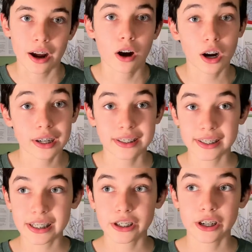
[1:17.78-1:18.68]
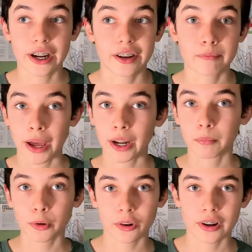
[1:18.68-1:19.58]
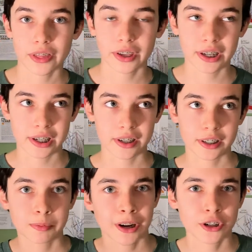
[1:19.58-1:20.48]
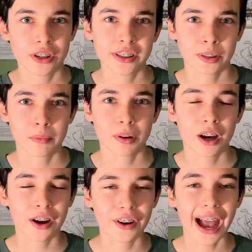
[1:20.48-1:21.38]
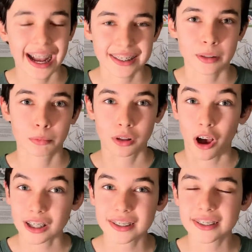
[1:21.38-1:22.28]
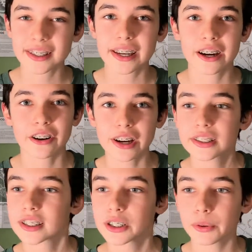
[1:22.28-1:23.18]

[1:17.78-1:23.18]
are a skier and have been up north and especially at some lost ski areas in New